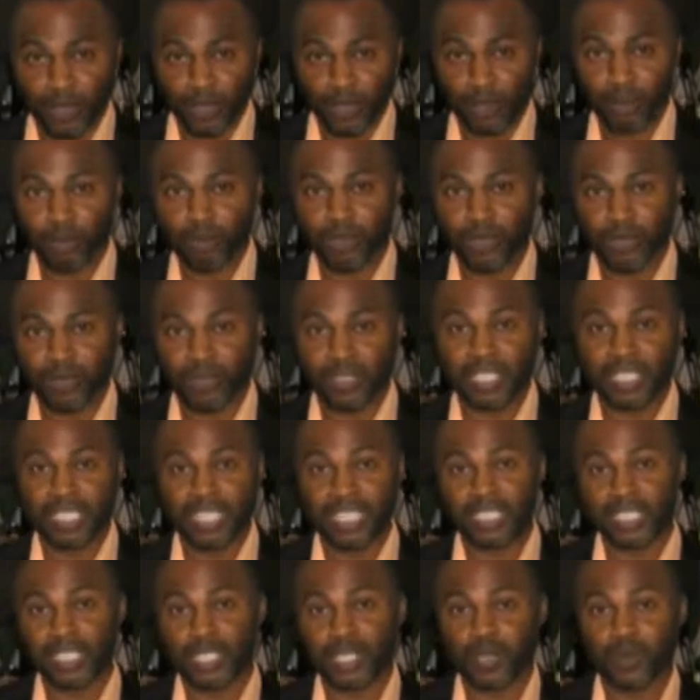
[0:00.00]
This briefing, in
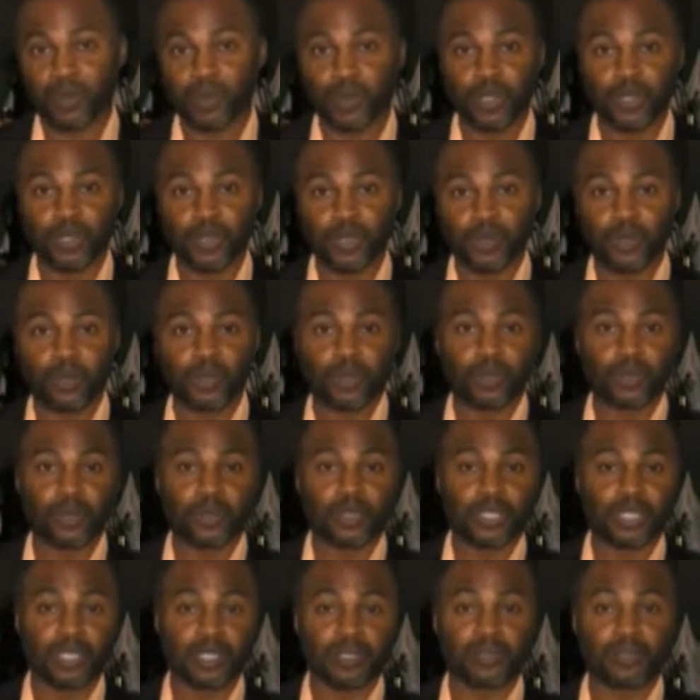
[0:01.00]
essence, was to
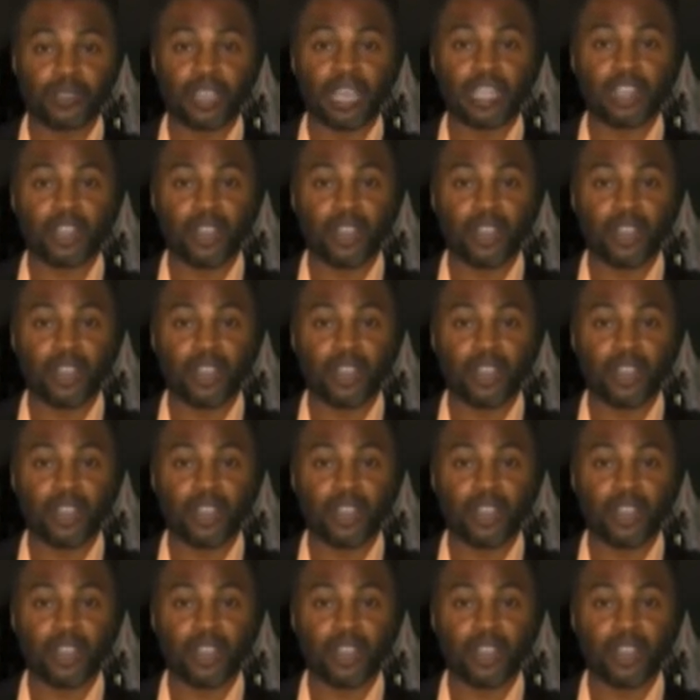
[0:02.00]
give an